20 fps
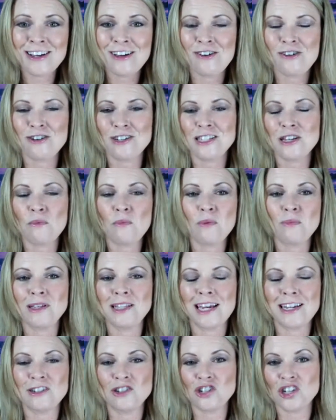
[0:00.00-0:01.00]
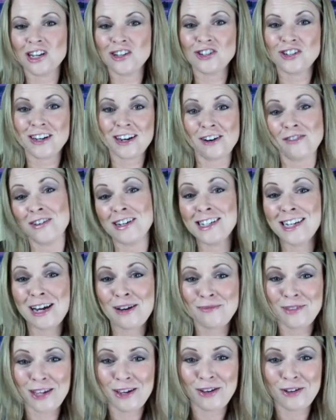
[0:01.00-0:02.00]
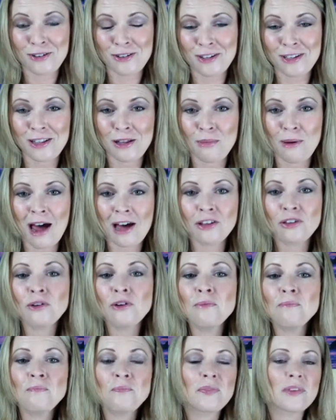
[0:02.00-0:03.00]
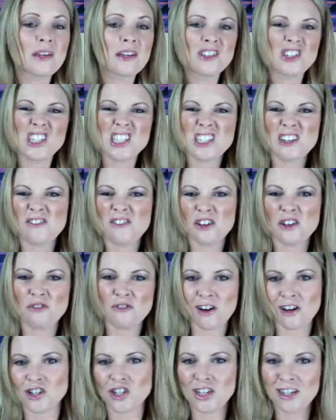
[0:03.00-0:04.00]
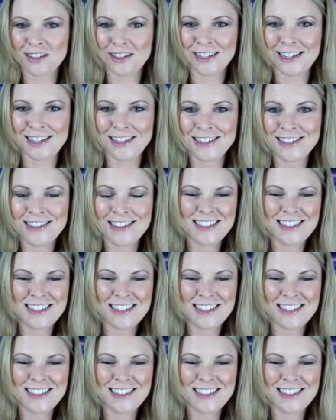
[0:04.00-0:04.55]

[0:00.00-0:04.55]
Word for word: or some women like to change it every time they go to the bathroom just to feel fresh and clean.